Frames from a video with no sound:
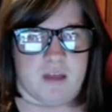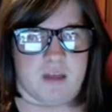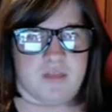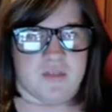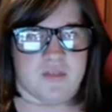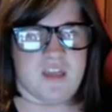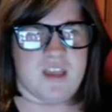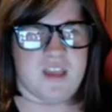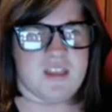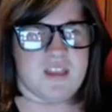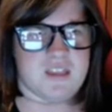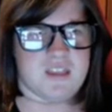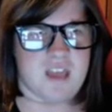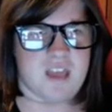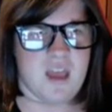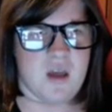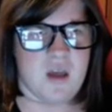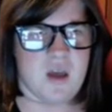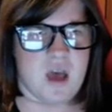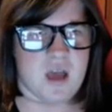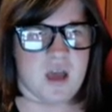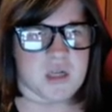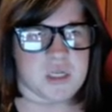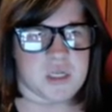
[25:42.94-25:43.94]
think they
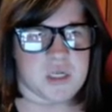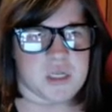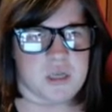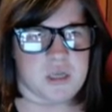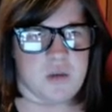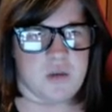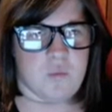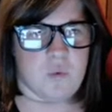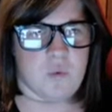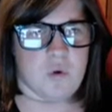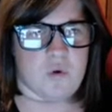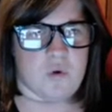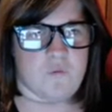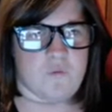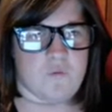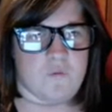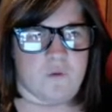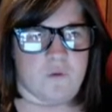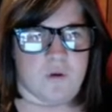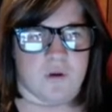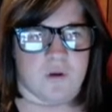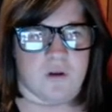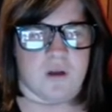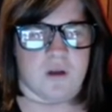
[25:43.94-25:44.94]
actually work
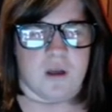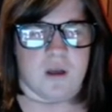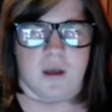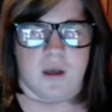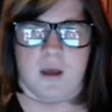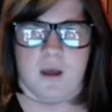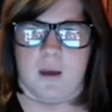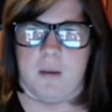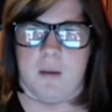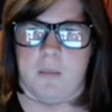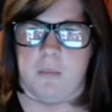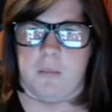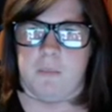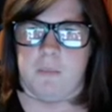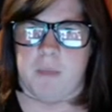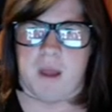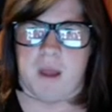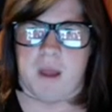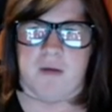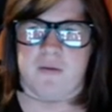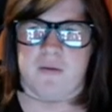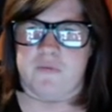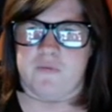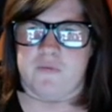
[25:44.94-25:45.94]
for
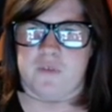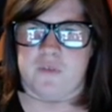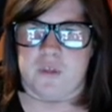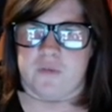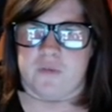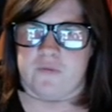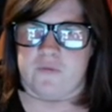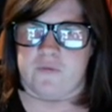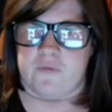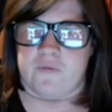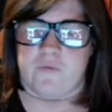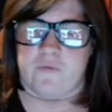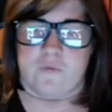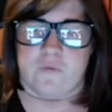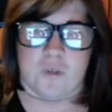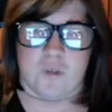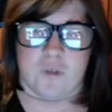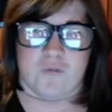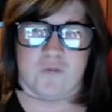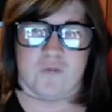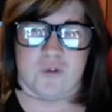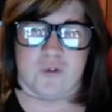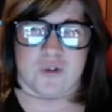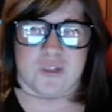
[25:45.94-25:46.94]
Baron for the
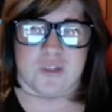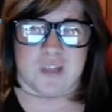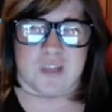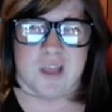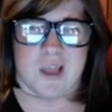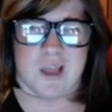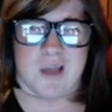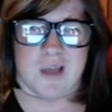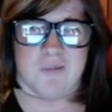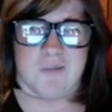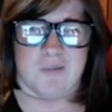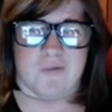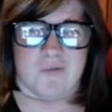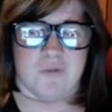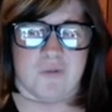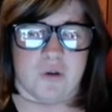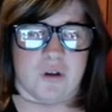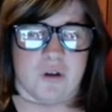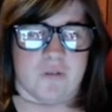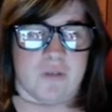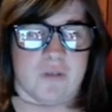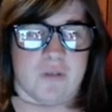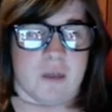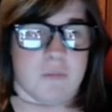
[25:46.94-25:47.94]
first time
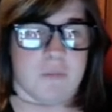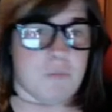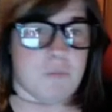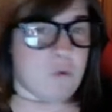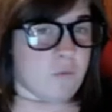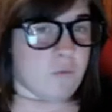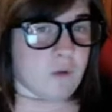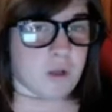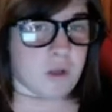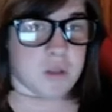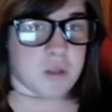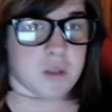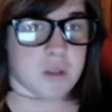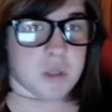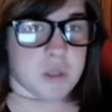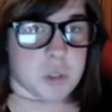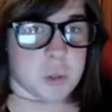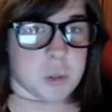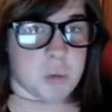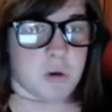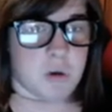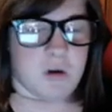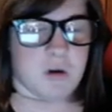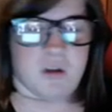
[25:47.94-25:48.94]
before they move on to the
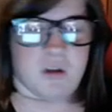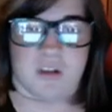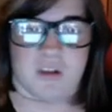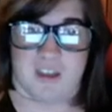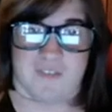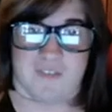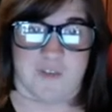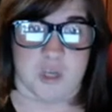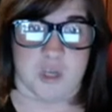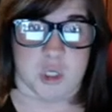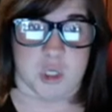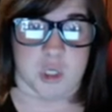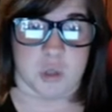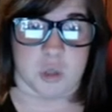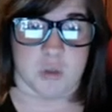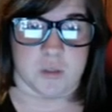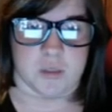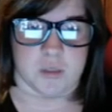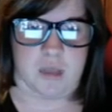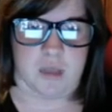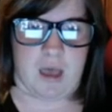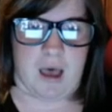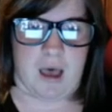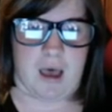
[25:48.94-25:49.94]
Shredder, if he shows
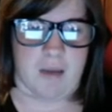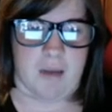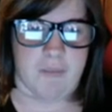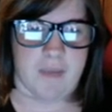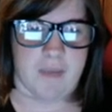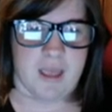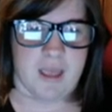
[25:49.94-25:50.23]
up.